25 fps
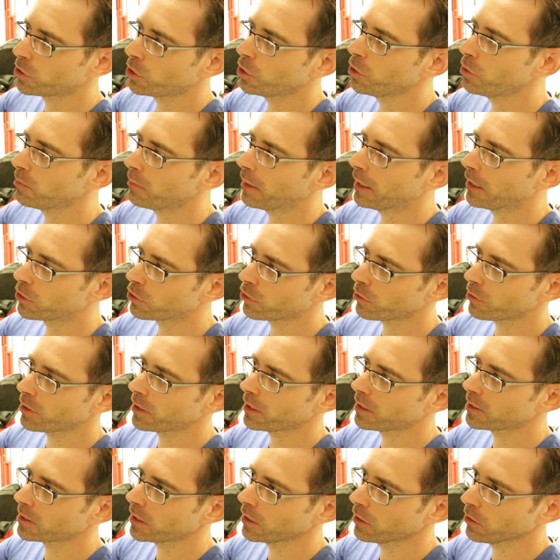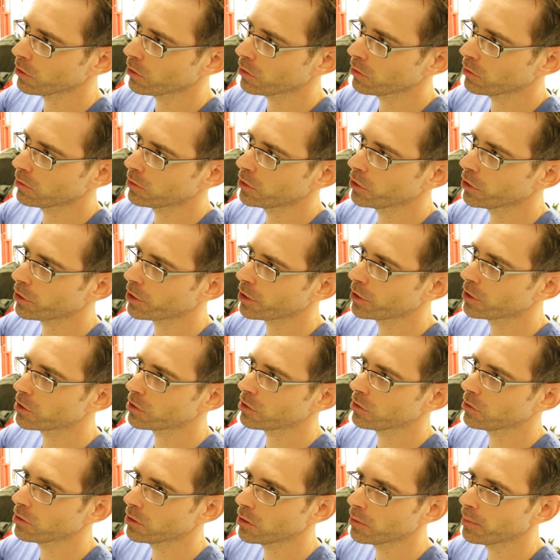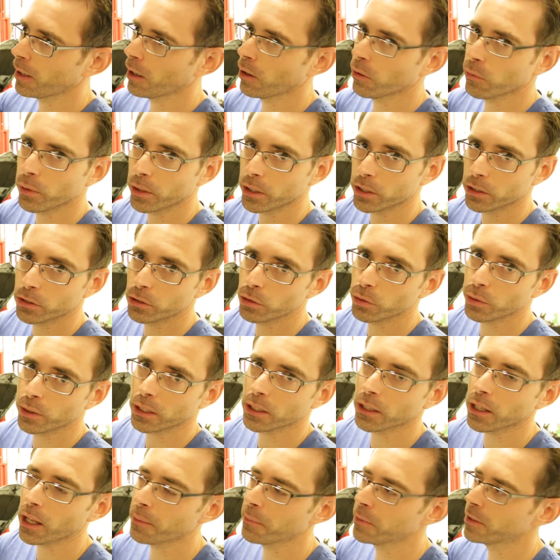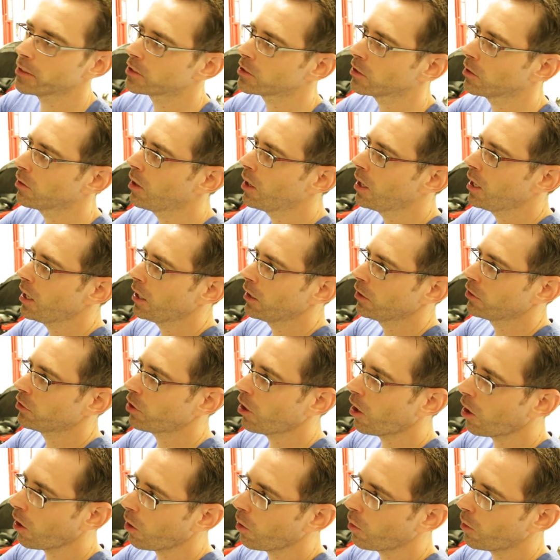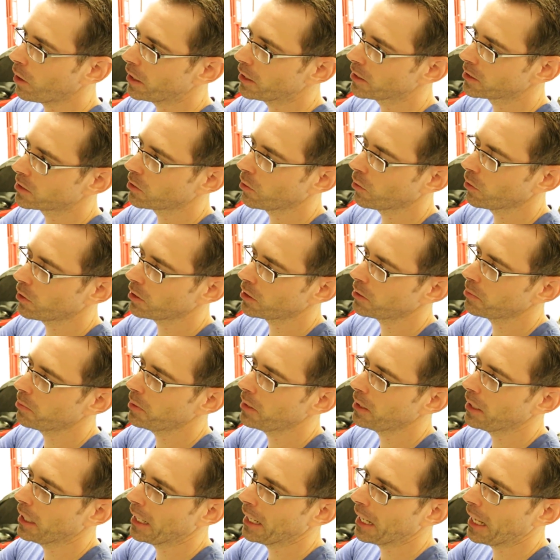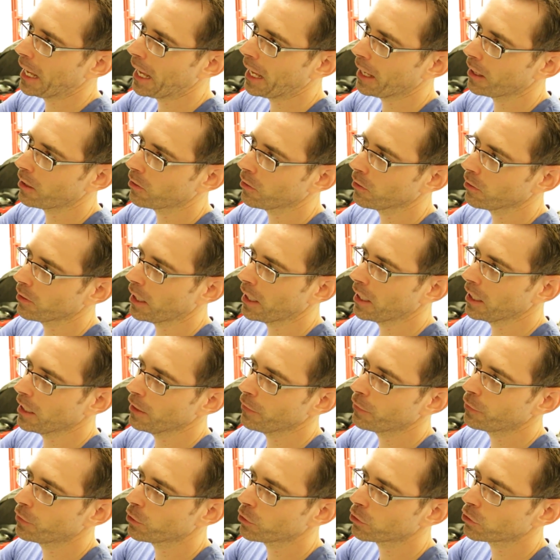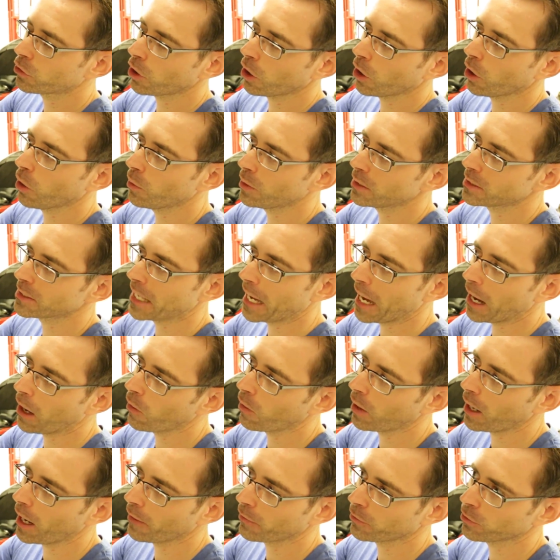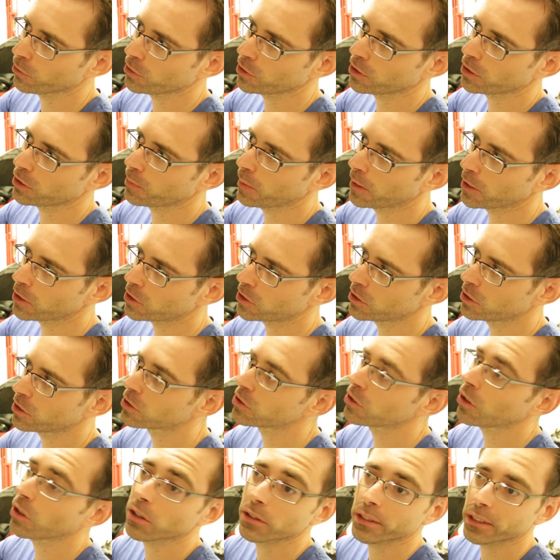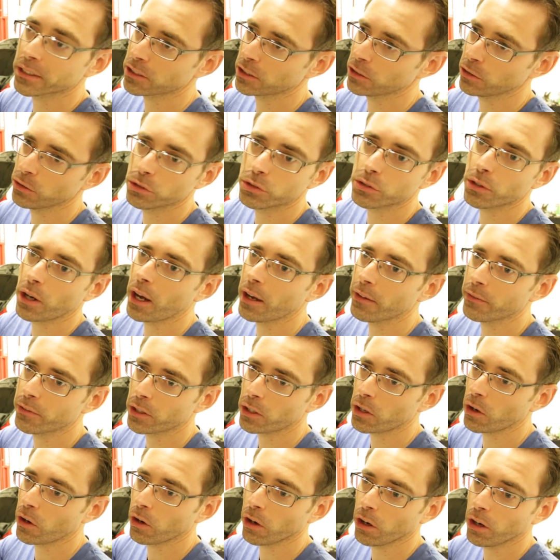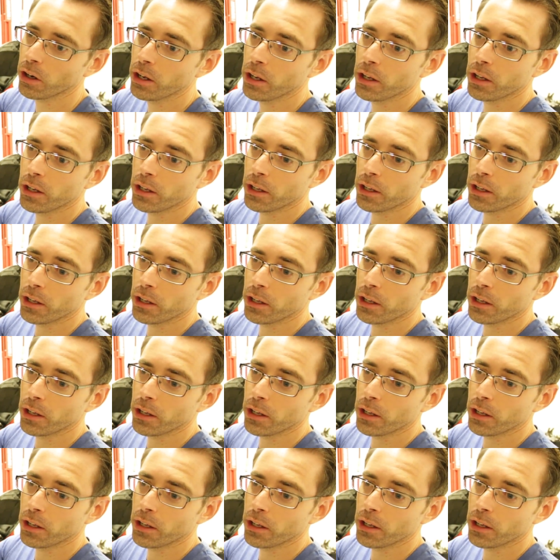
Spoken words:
two major things that you're concerned about when doing alignment. So toe is going to be an angle that if your toe is out after a suspension install, and let's say you drive the car